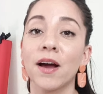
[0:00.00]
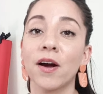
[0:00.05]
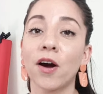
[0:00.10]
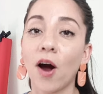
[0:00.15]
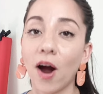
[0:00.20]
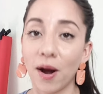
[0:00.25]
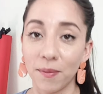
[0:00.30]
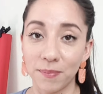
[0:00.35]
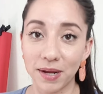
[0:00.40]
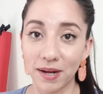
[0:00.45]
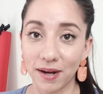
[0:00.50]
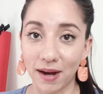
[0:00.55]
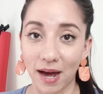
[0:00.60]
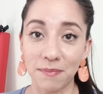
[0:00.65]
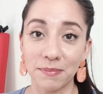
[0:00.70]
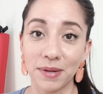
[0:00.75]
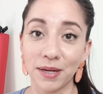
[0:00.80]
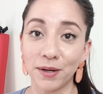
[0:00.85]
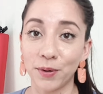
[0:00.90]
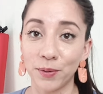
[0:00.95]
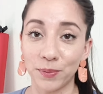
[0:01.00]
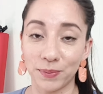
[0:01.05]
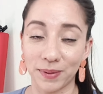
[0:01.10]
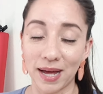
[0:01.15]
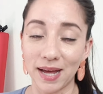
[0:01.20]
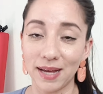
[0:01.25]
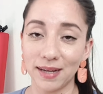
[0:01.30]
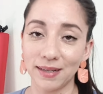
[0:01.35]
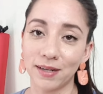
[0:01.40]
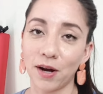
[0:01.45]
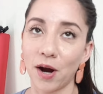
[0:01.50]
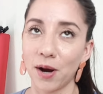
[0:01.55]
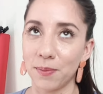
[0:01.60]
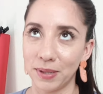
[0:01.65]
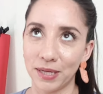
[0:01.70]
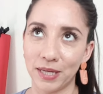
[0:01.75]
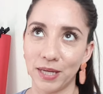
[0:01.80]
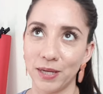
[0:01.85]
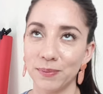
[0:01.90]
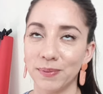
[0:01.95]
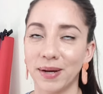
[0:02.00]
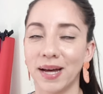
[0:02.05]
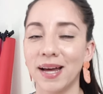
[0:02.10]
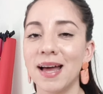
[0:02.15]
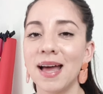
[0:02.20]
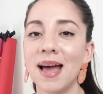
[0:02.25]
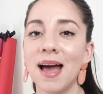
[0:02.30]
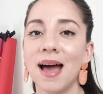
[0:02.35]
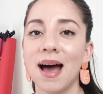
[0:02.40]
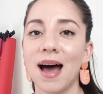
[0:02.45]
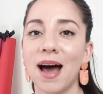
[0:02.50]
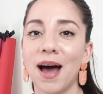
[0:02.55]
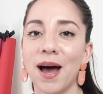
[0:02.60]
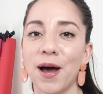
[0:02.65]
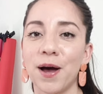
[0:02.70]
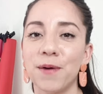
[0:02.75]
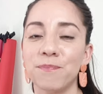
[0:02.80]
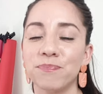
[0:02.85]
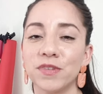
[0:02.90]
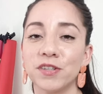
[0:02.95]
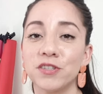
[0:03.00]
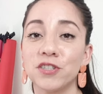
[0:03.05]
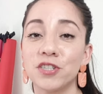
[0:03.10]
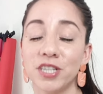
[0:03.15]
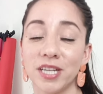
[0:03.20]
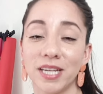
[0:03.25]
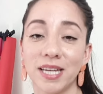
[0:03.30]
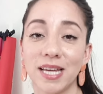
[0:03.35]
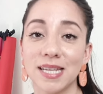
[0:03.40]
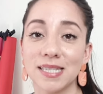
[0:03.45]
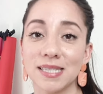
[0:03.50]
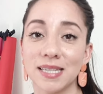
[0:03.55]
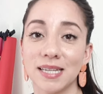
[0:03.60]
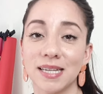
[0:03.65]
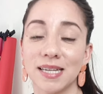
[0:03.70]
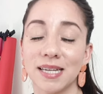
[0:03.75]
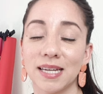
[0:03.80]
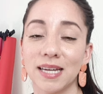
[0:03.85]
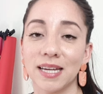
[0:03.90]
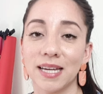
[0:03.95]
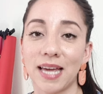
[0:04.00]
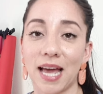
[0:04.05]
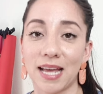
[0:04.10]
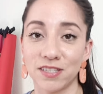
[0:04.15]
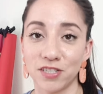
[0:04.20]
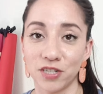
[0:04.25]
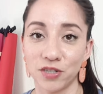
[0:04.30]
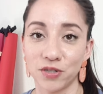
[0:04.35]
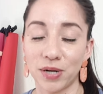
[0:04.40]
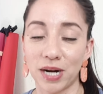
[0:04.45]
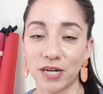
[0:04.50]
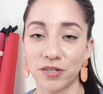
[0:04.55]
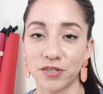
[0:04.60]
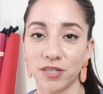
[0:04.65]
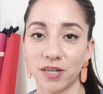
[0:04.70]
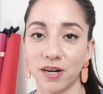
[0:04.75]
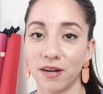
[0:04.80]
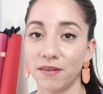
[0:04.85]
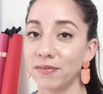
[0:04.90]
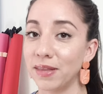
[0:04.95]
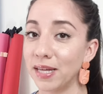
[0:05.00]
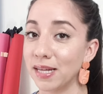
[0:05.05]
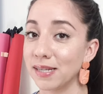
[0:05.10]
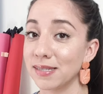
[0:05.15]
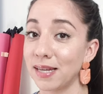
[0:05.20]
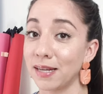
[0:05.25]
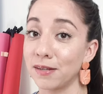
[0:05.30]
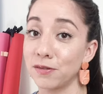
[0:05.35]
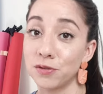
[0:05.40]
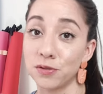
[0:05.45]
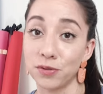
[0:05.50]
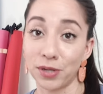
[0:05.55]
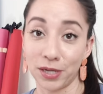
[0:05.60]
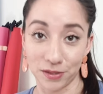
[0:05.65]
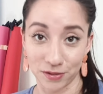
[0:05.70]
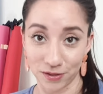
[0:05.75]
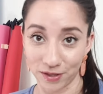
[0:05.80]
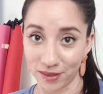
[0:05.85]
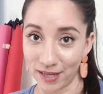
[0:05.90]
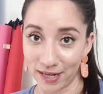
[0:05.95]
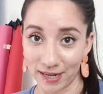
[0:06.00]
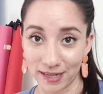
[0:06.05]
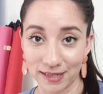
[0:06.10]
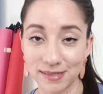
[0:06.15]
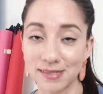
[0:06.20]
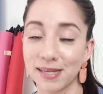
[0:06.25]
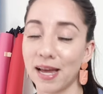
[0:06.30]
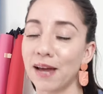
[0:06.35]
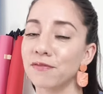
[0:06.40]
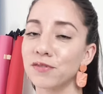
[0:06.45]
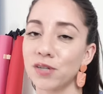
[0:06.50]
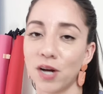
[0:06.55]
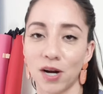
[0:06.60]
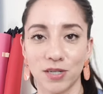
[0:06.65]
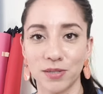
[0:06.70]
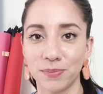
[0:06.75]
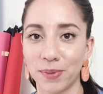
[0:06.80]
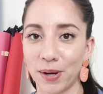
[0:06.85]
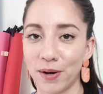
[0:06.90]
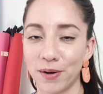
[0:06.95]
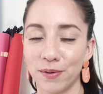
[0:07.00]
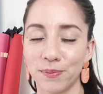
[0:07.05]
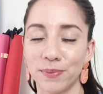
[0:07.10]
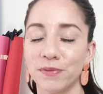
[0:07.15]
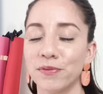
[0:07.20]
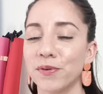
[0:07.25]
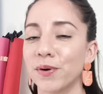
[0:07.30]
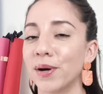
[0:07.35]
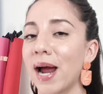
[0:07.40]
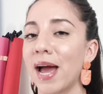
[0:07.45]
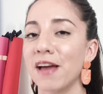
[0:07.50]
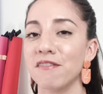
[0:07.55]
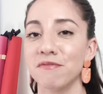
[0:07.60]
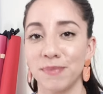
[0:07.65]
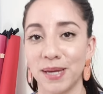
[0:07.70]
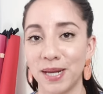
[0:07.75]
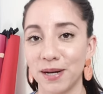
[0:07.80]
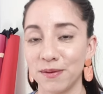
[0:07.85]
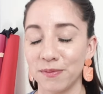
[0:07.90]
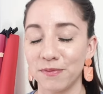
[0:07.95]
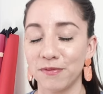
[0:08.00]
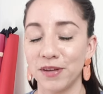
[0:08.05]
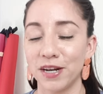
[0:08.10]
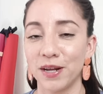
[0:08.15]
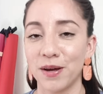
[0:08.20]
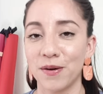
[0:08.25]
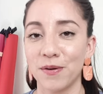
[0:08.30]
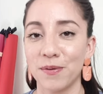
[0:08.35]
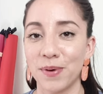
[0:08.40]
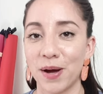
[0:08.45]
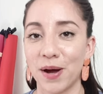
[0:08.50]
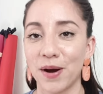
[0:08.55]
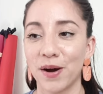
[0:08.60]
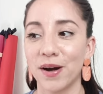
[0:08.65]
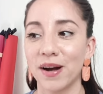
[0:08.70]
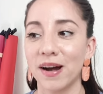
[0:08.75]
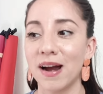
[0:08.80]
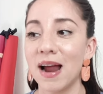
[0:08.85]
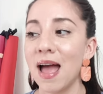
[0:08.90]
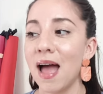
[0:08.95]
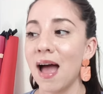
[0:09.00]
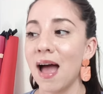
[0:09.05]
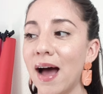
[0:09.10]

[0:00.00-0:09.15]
Carmen, Carmen Cuba, Carmen Cuba um, she is a casting director of things like Stranger Things. I've talked about her before. I've made a video about her.